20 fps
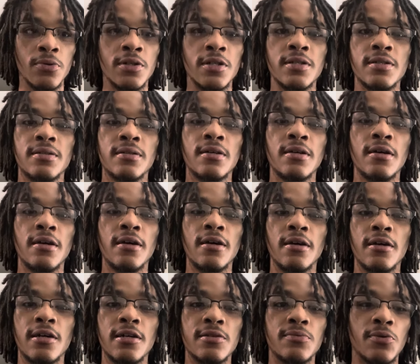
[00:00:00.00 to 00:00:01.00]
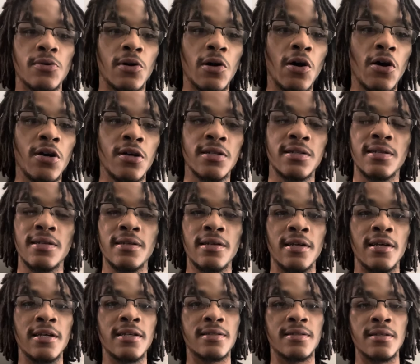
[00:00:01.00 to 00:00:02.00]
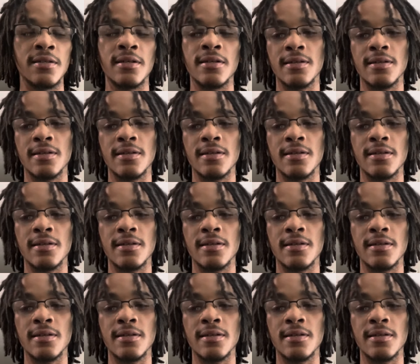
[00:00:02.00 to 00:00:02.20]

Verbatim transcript: Just because regardless, it, it's,